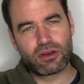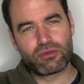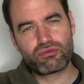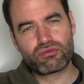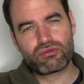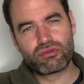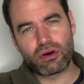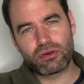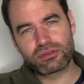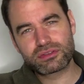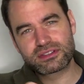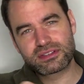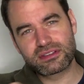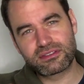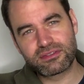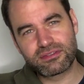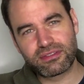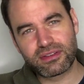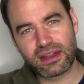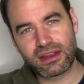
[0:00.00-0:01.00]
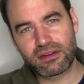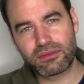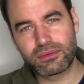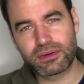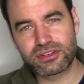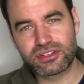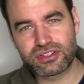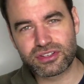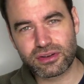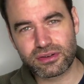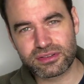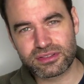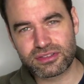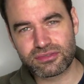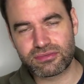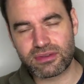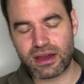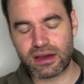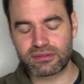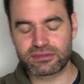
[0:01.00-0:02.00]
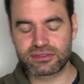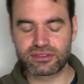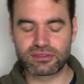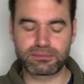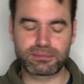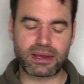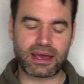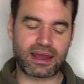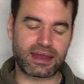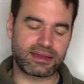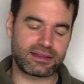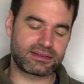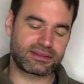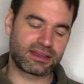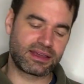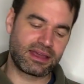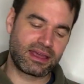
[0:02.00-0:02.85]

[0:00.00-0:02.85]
roasted flavor which turns around your palate.